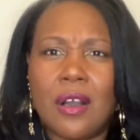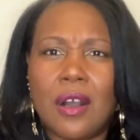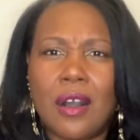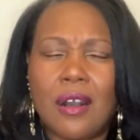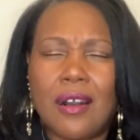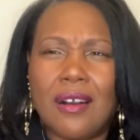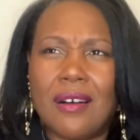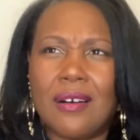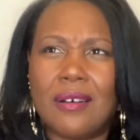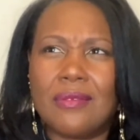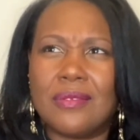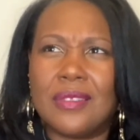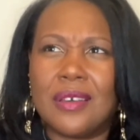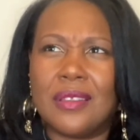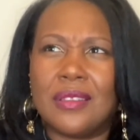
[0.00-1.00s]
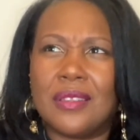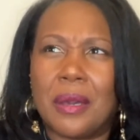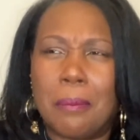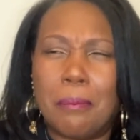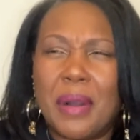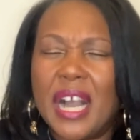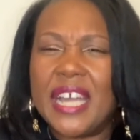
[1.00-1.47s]
the
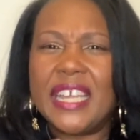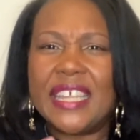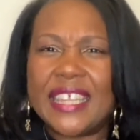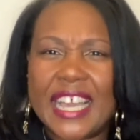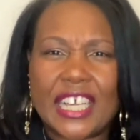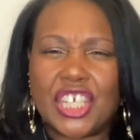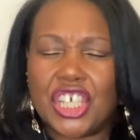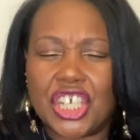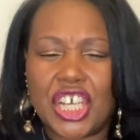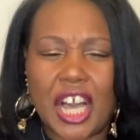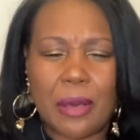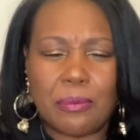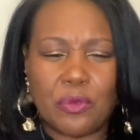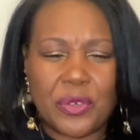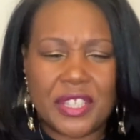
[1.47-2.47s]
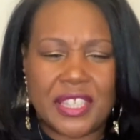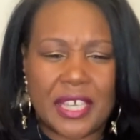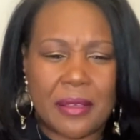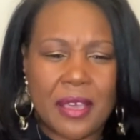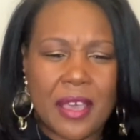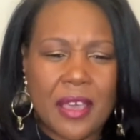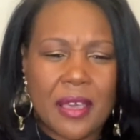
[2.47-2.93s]
money that could come with
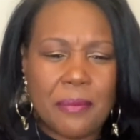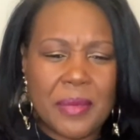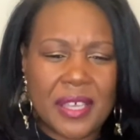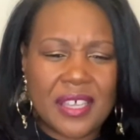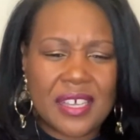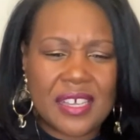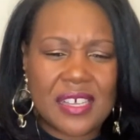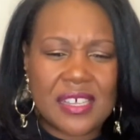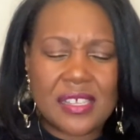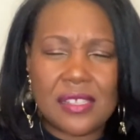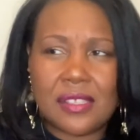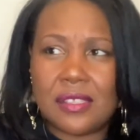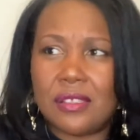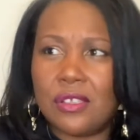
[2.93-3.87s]
it, because